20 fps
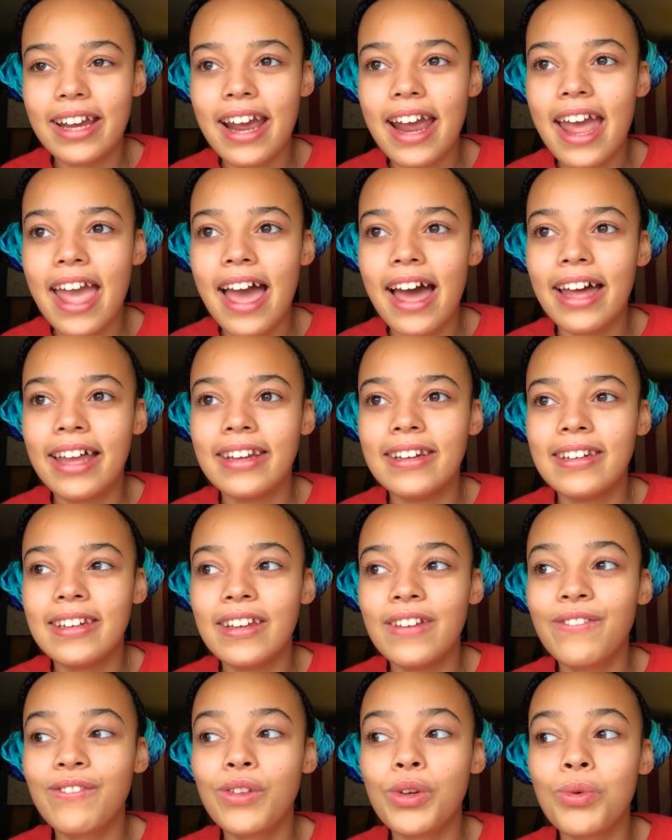And
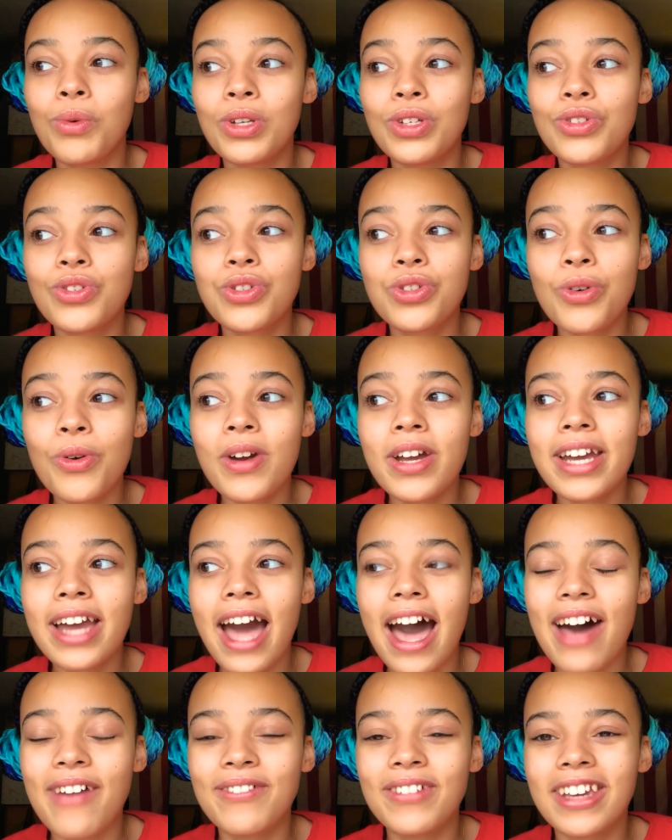if you enjoy
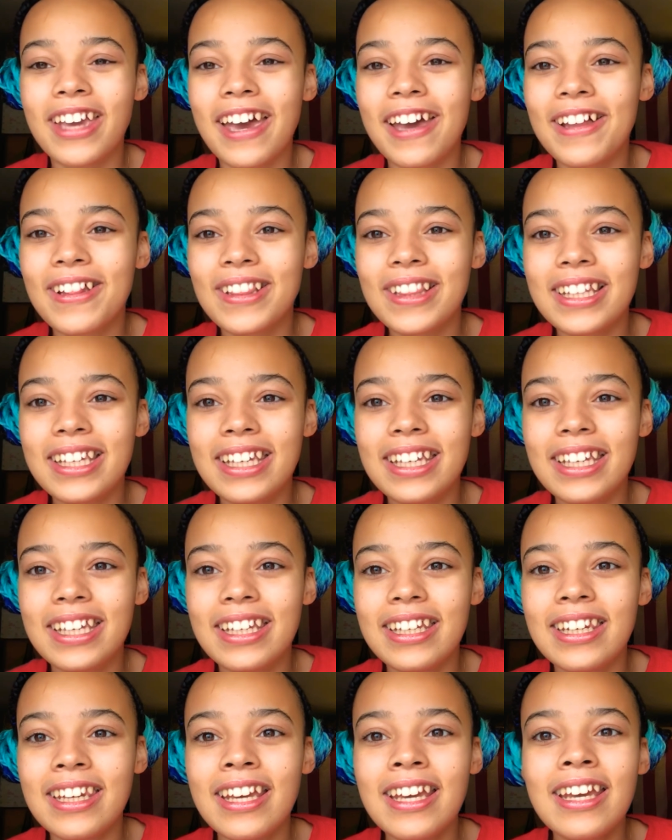having a
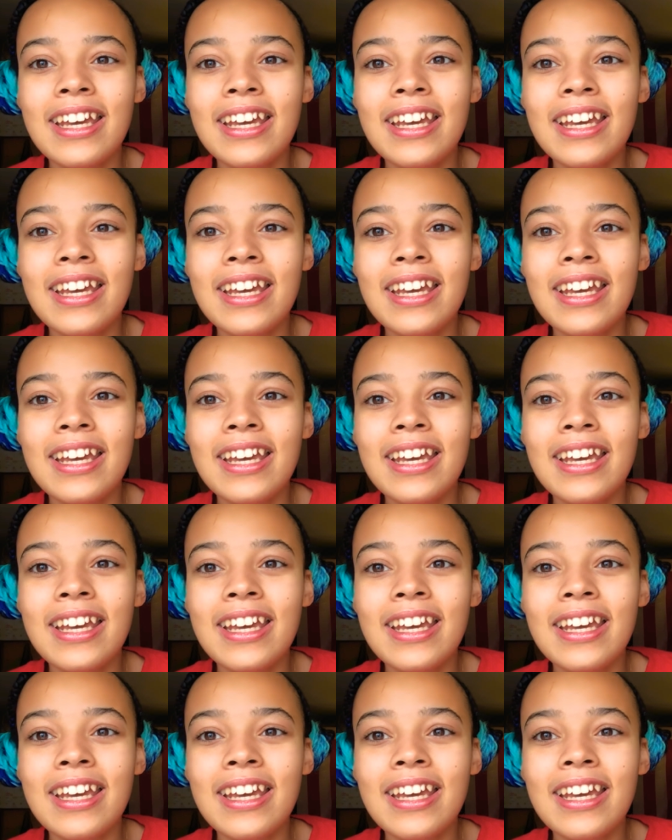clean,